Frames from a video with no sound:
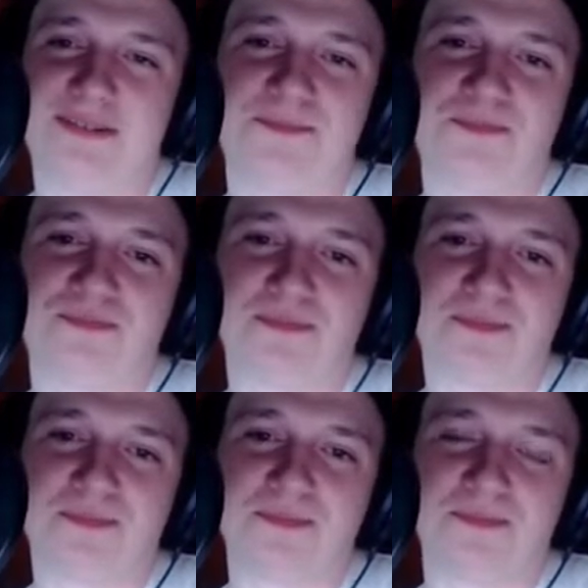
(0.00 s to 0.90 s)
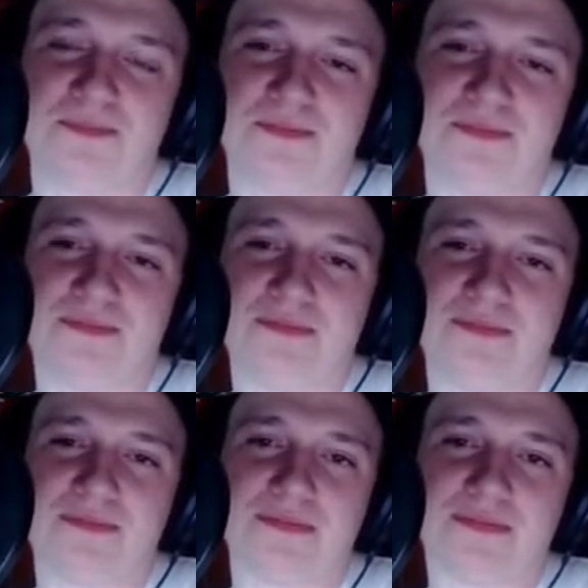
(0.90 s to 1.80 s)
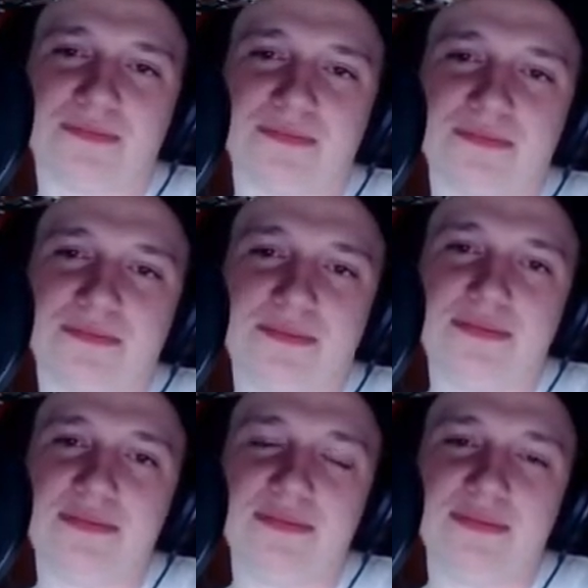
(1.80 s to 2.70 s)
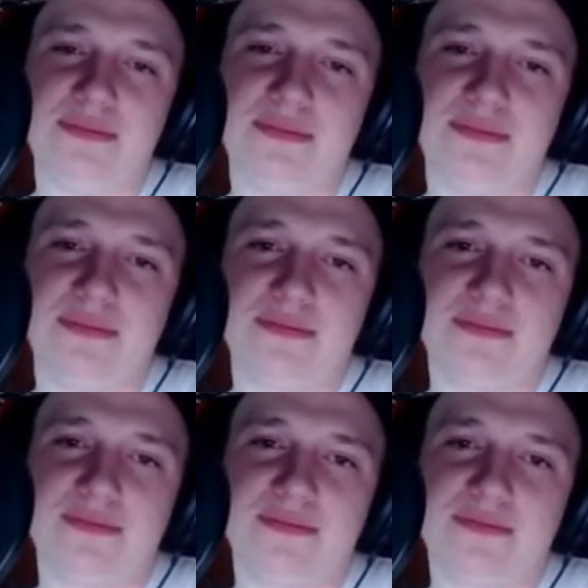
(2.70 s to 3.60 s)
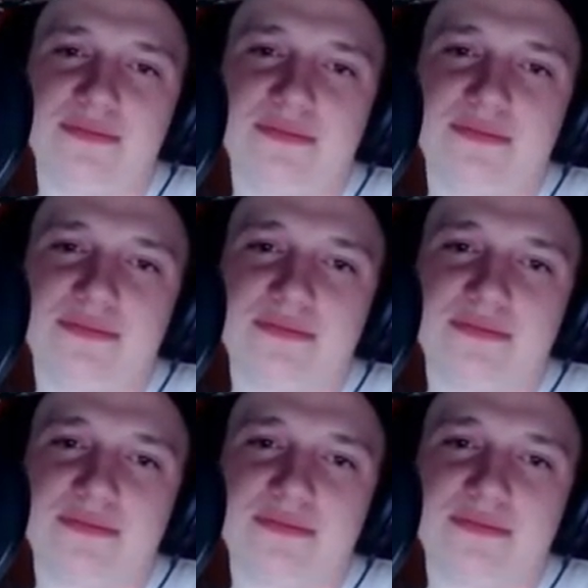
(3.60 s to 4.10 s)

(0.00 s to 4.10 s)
[no speech]